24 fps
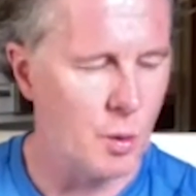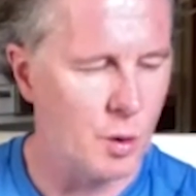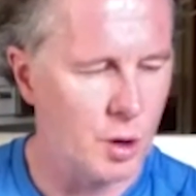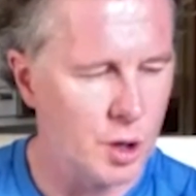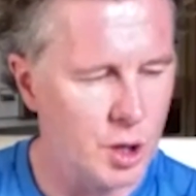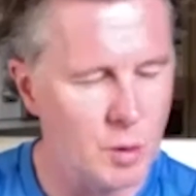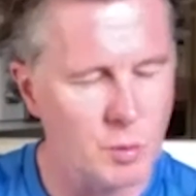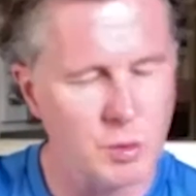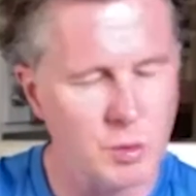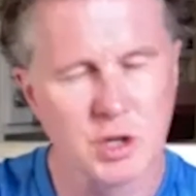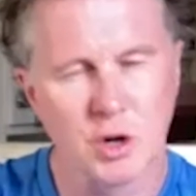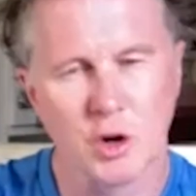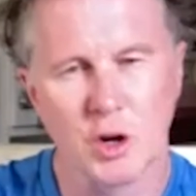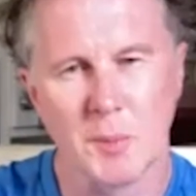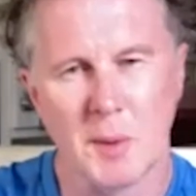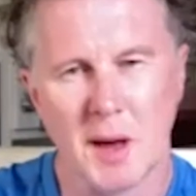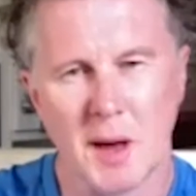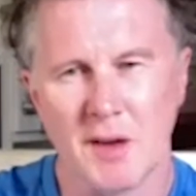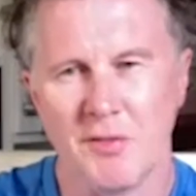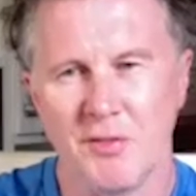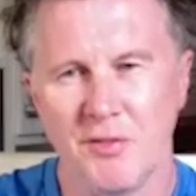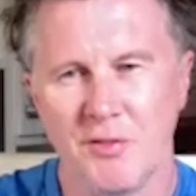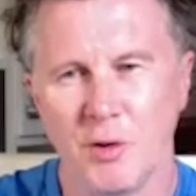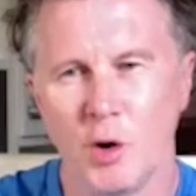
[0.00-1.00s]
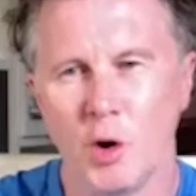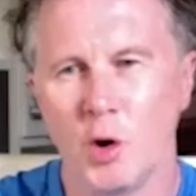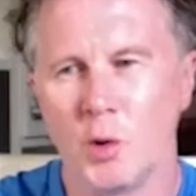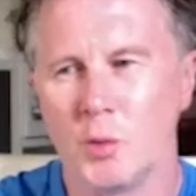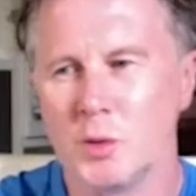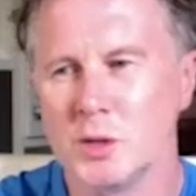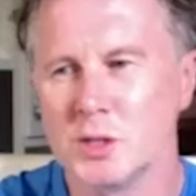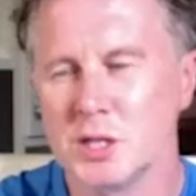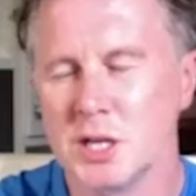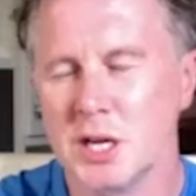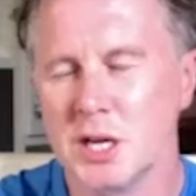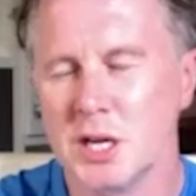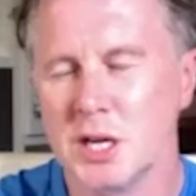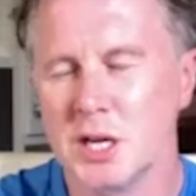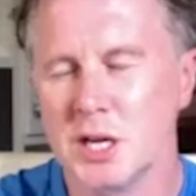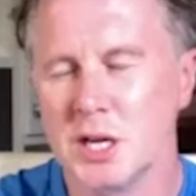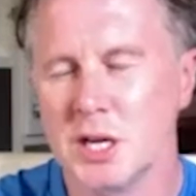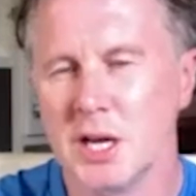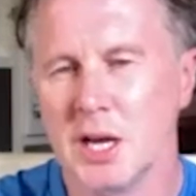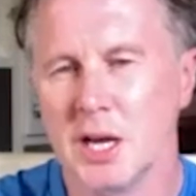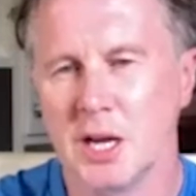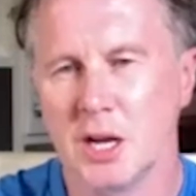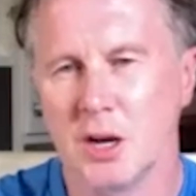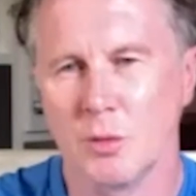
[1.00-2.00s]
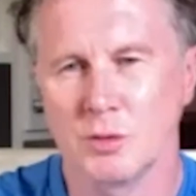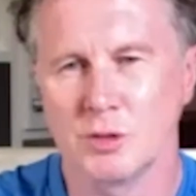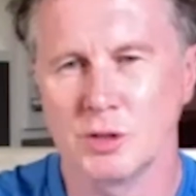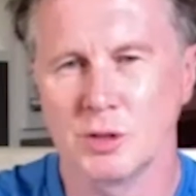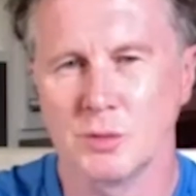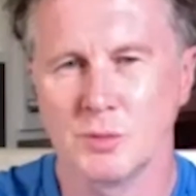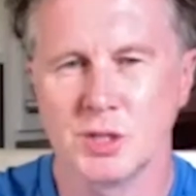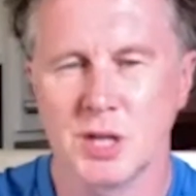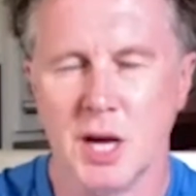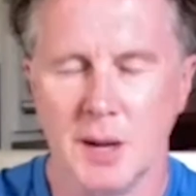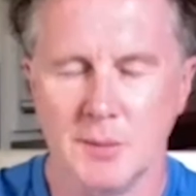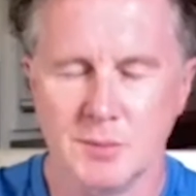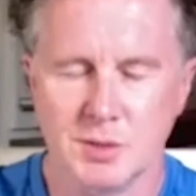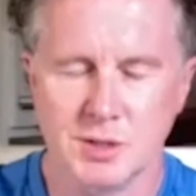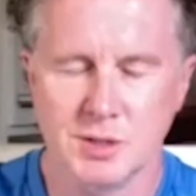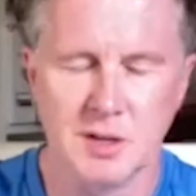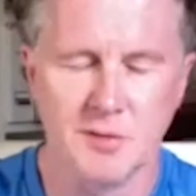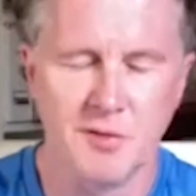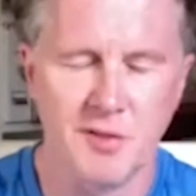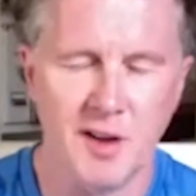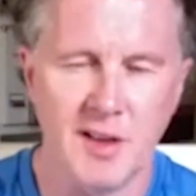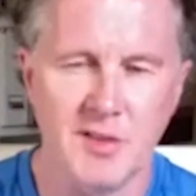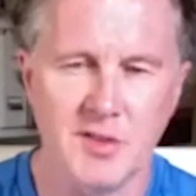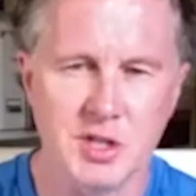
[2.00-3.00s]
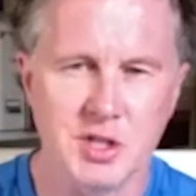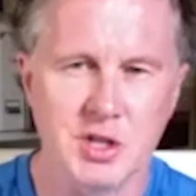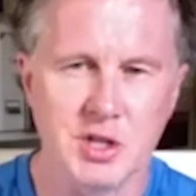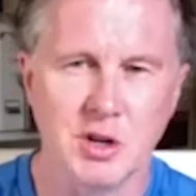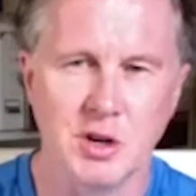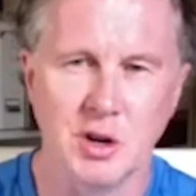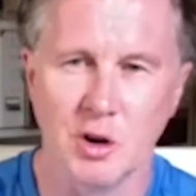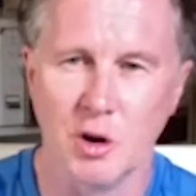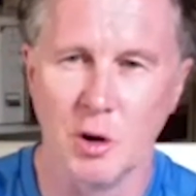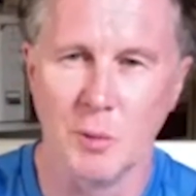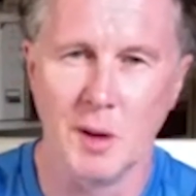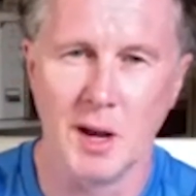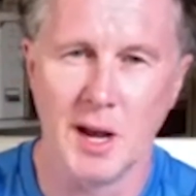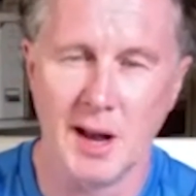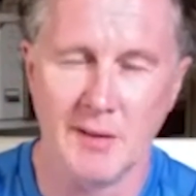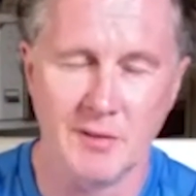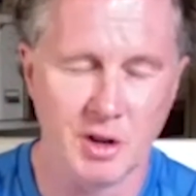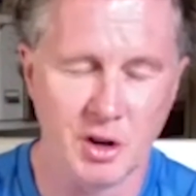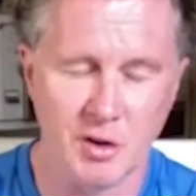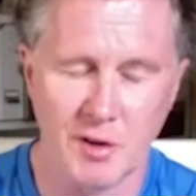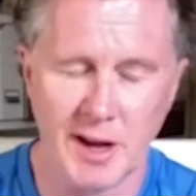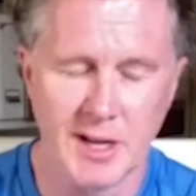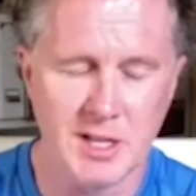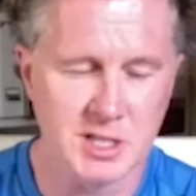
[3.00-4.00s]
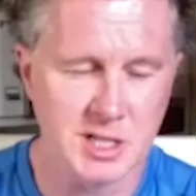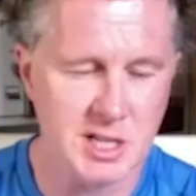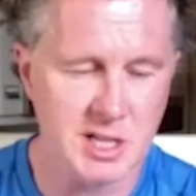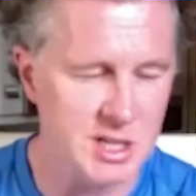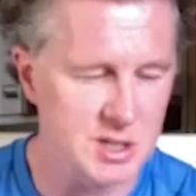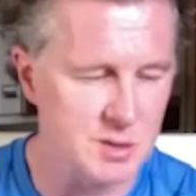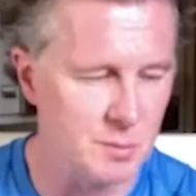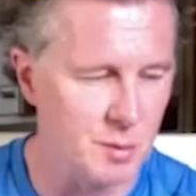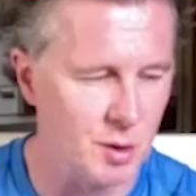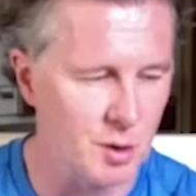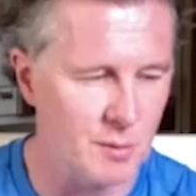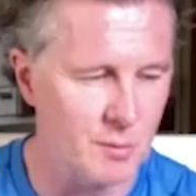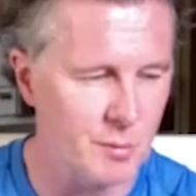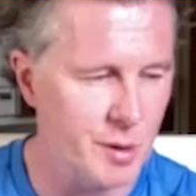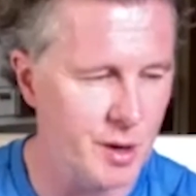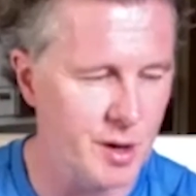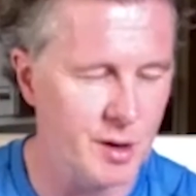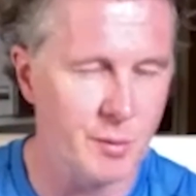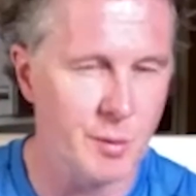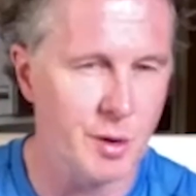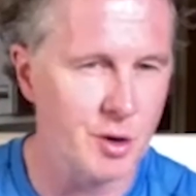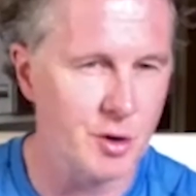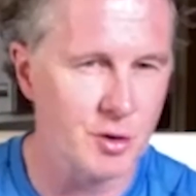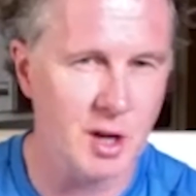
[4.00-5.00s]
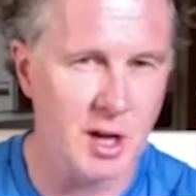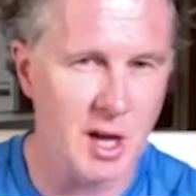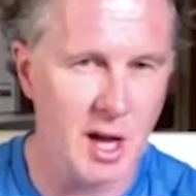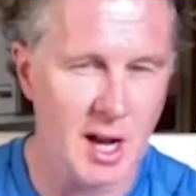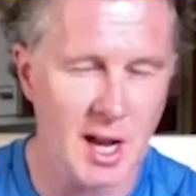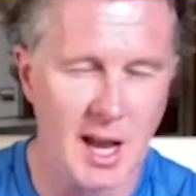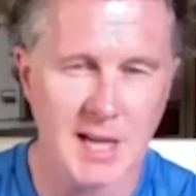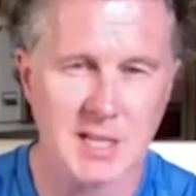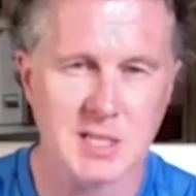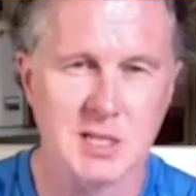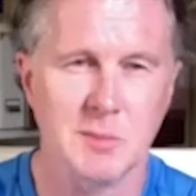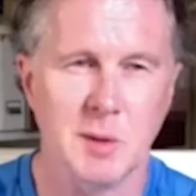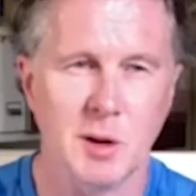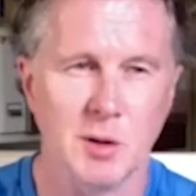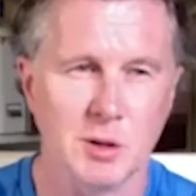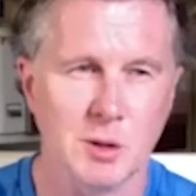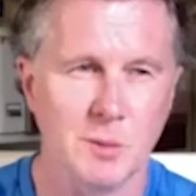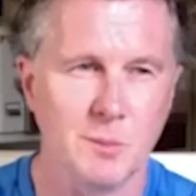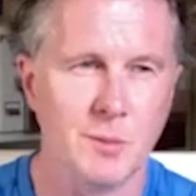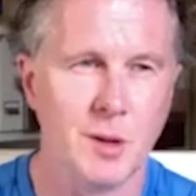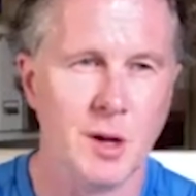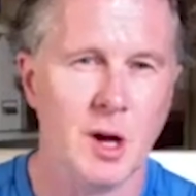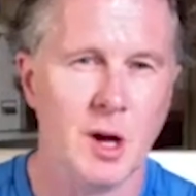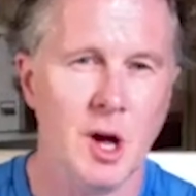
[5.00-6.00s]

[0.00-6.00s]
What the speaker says: you know, we're talking about a forward here. Yeah, you know, sometimes defenders can come in and have a great season, but we couldn't care less about them.